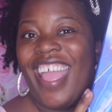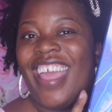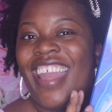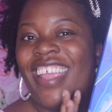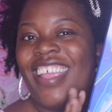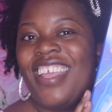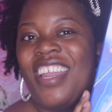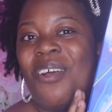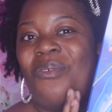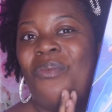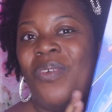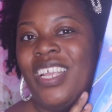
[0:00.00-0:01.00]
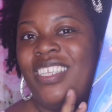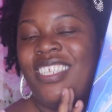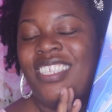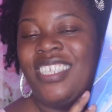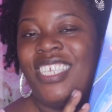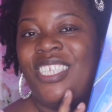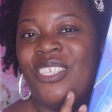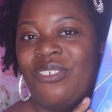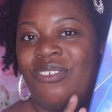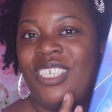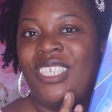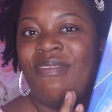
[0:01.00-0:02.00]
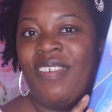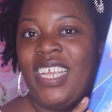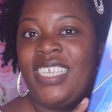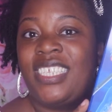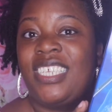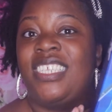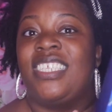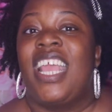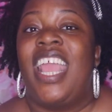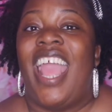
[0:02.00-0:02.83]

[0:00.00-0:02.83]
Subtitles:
and I cannot wait to see Zuri's face, because